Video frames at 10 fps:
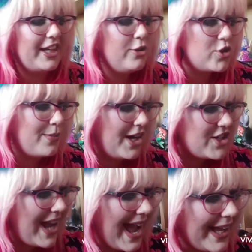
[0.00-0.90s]
Thank you so
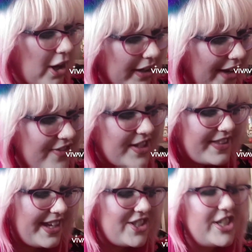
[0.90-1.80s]
much. I got
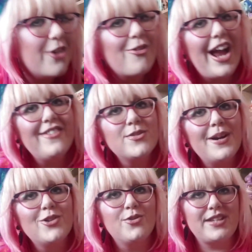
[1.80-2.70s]
gifted this. She arrived on
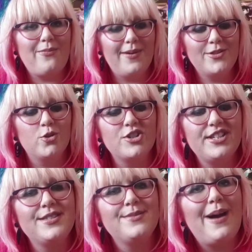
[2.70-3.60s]
my doorstep for my
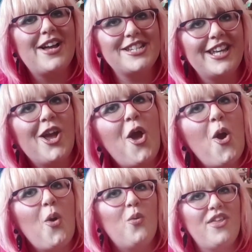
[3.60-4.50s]
social distance party
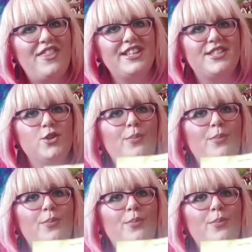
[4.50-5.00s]
with this